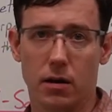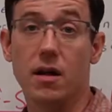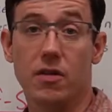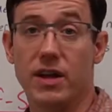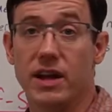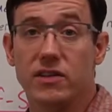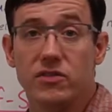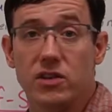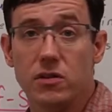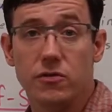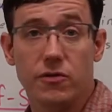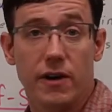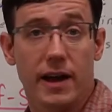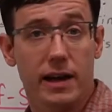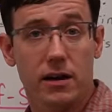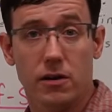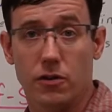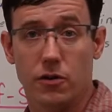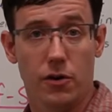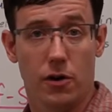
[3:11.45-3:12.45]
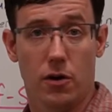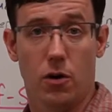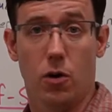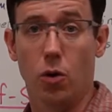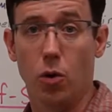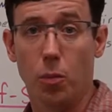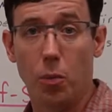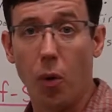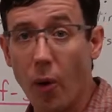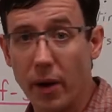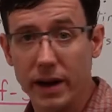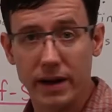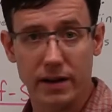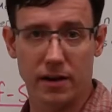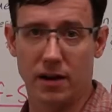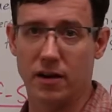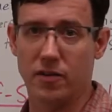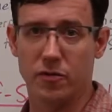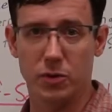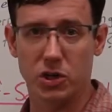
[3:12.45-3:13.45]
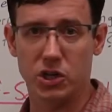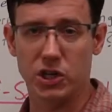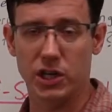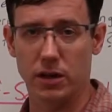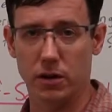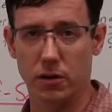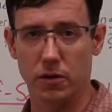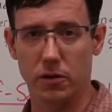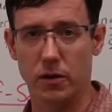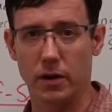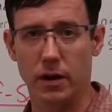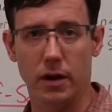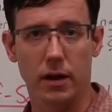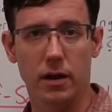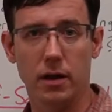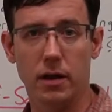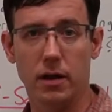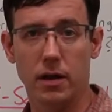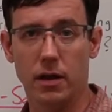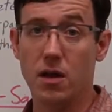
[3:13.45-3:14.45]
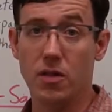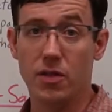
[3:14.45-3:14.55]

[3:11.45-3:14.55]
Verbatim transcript: That's in fact the whole point of machine learning,